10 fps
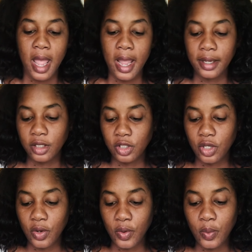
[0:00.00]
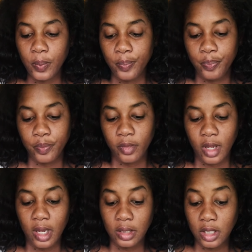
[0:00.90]
And so
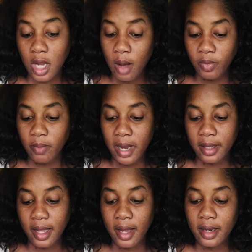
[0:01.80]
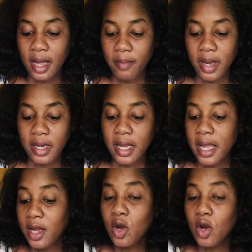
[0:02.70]
to complement that, I made a